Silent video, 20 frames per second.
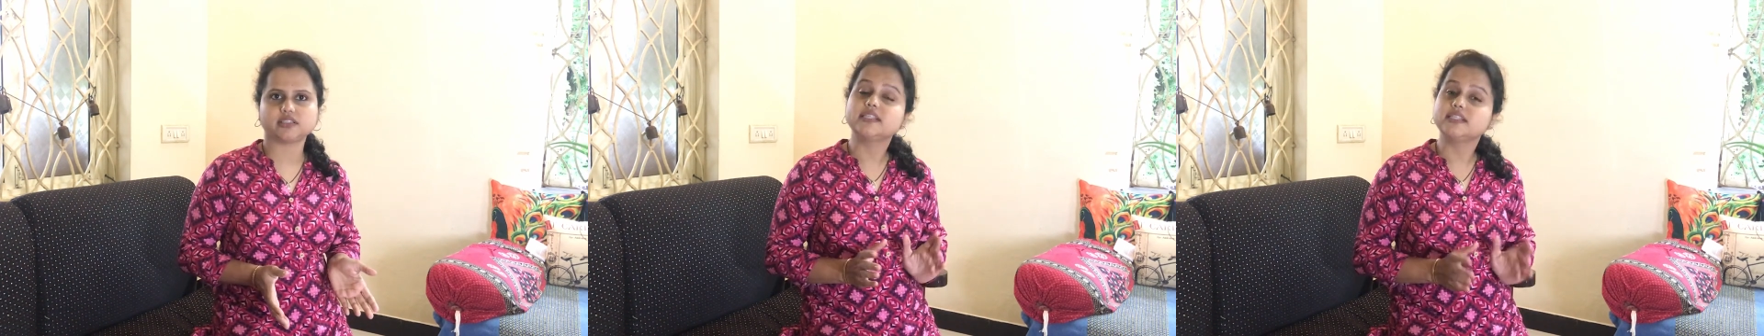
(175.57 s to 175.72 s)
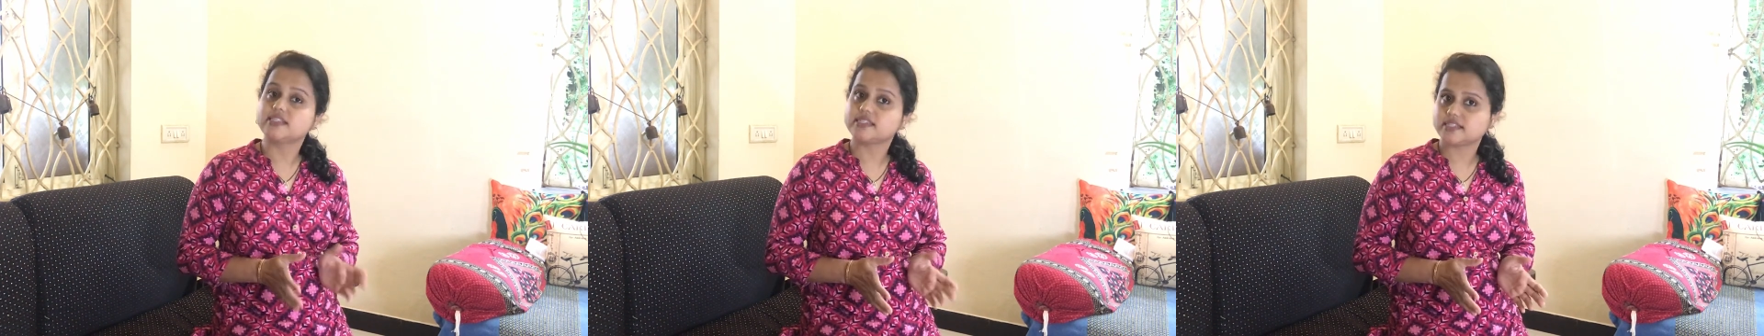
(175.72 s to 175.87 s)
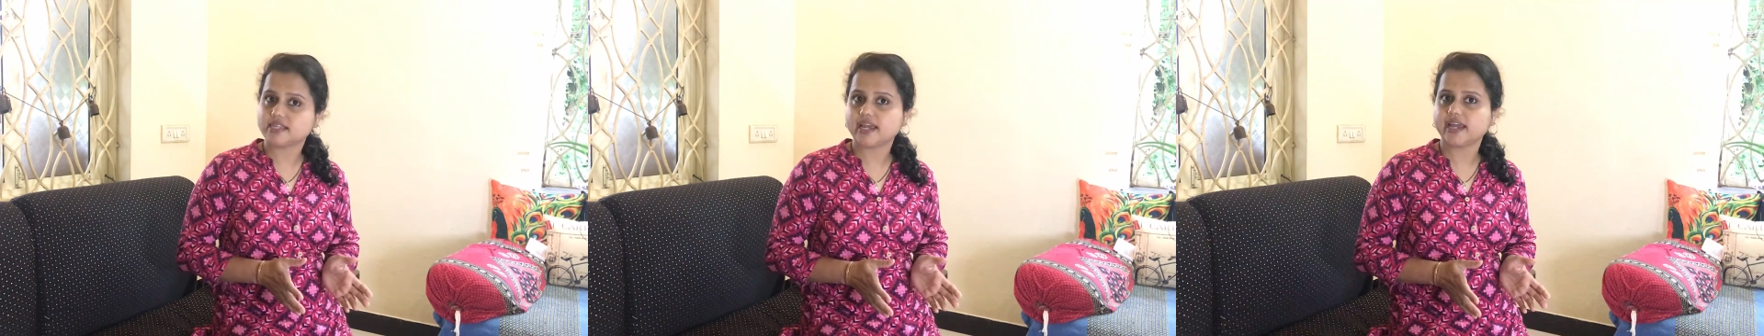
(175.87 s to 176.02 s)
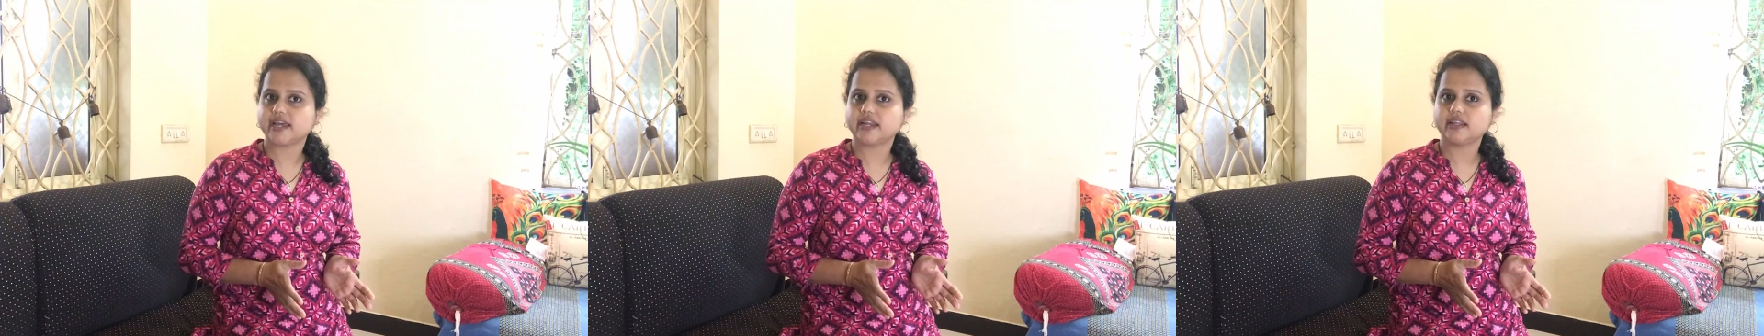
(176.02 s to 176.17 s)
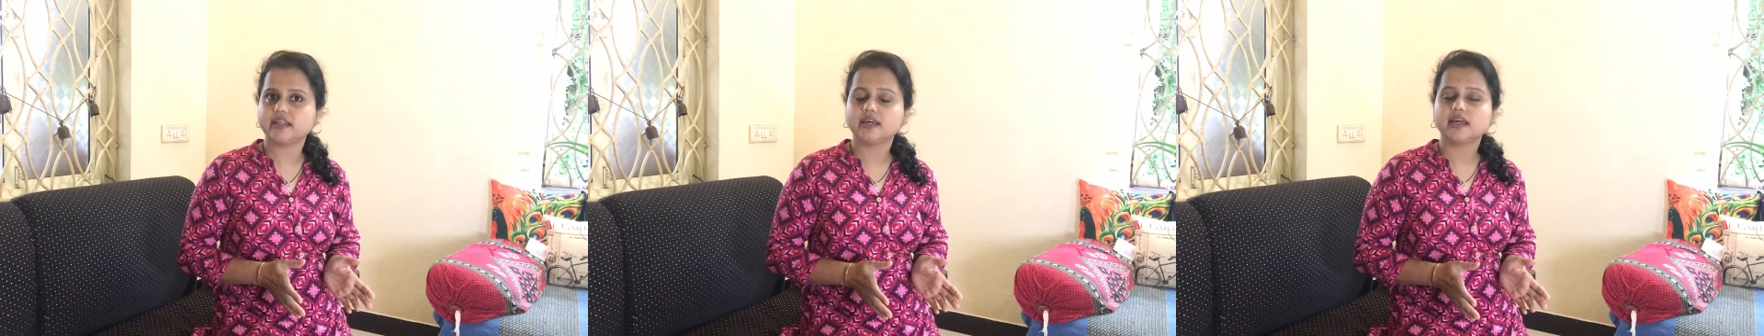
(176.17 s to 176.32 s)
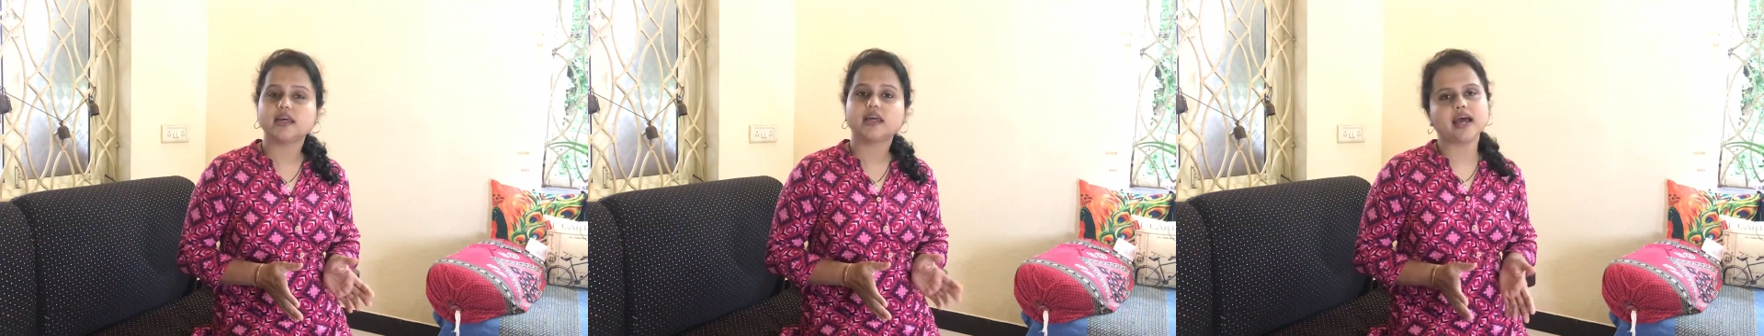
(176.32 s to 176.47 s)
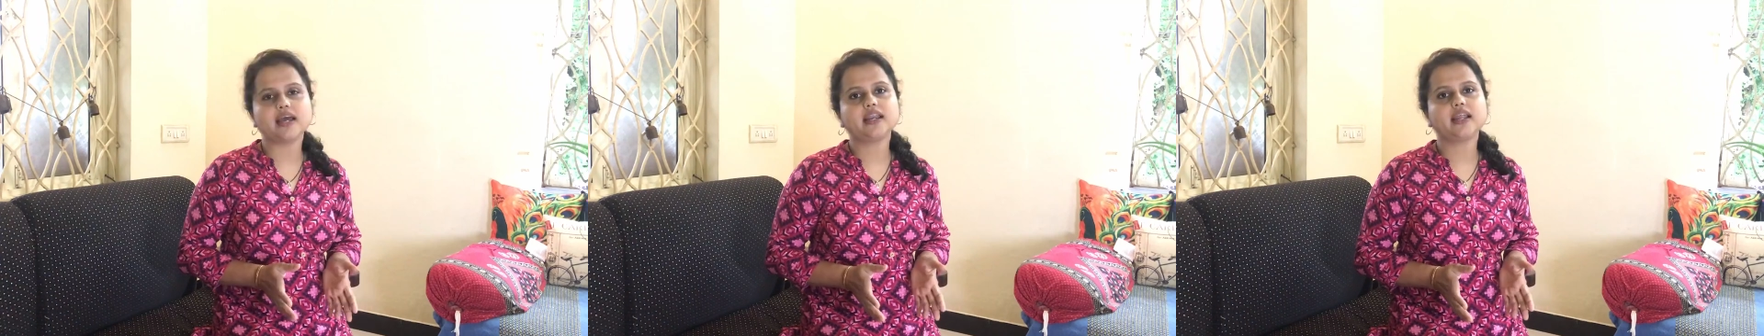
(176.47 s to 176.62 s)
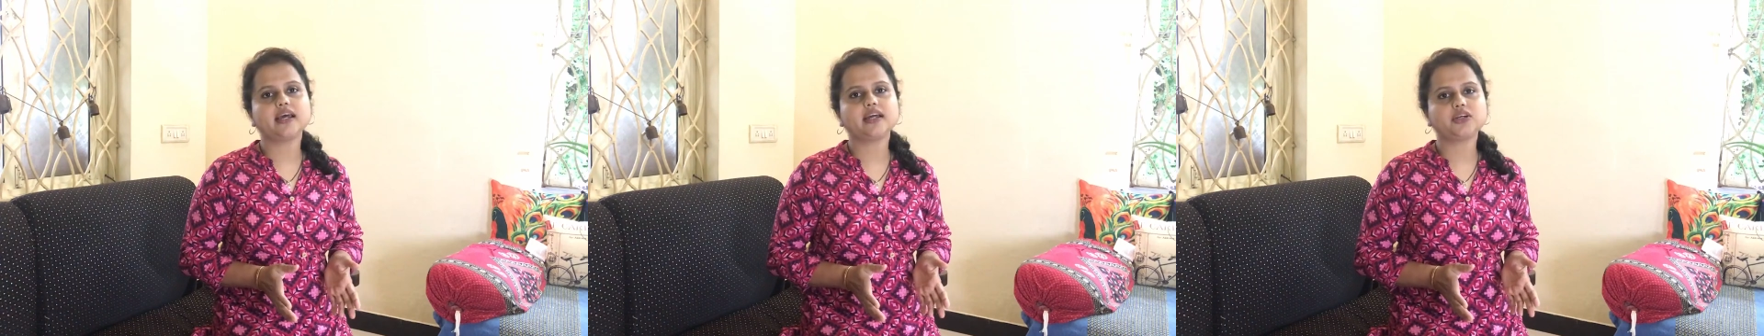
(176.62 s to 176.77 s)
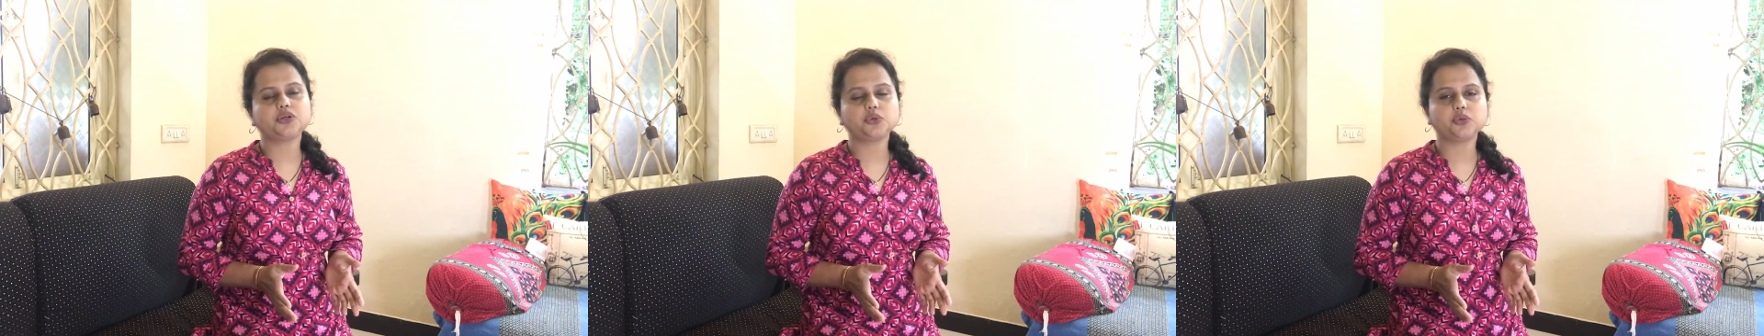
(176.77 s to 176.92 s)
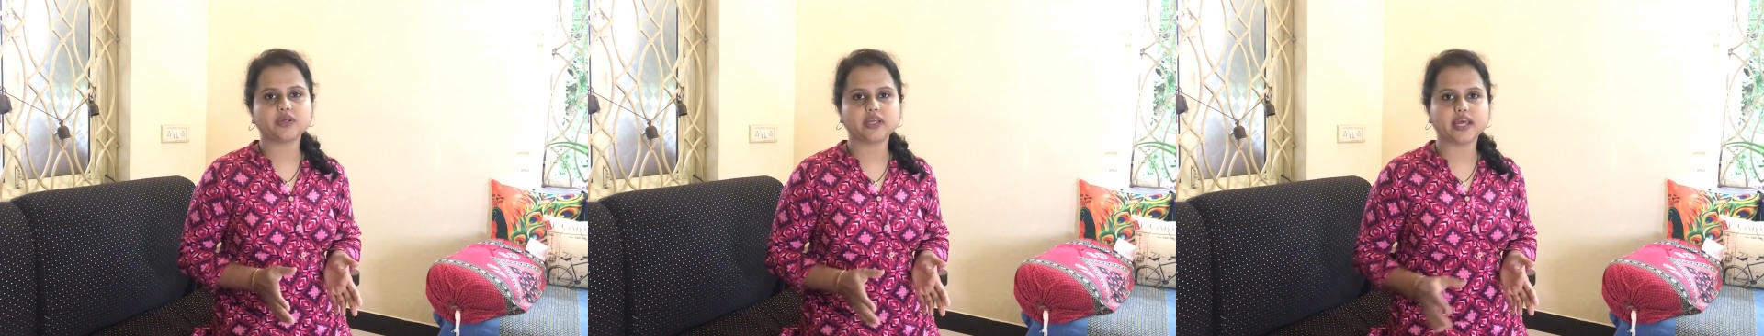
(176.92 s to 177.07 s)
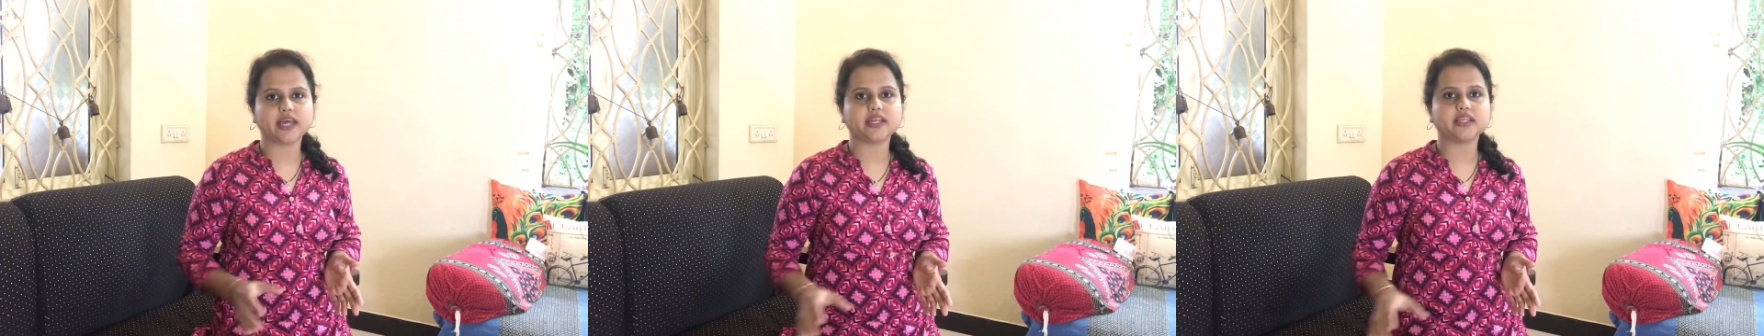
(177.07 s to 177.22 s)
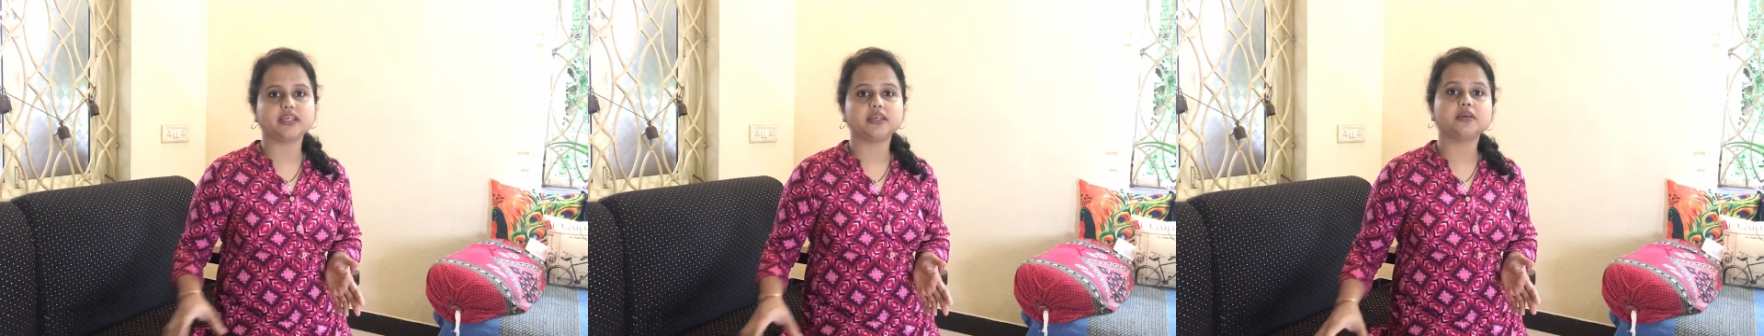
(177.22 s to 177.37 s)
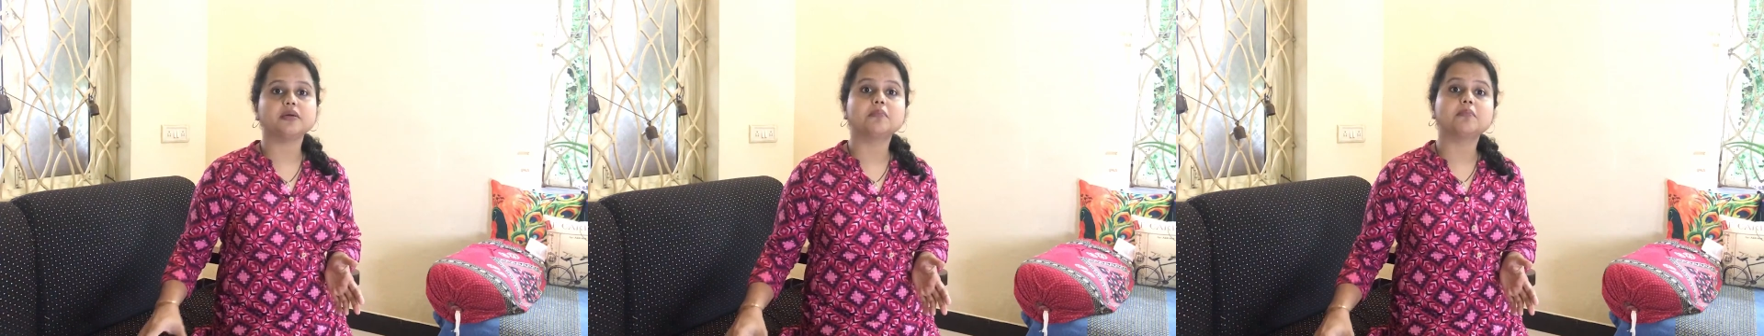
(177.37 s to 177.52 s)
Instead, I like to
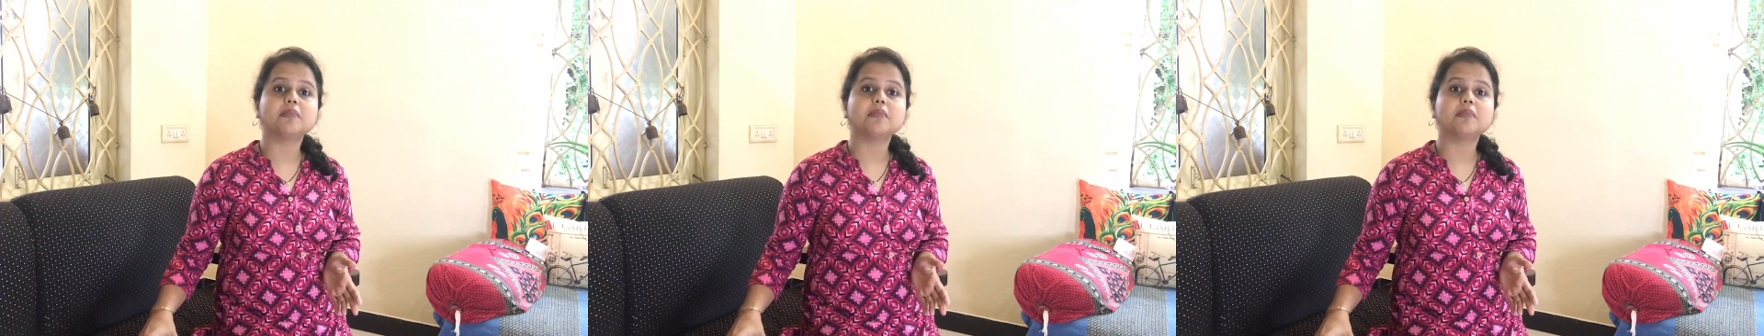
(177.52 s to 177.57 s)
carry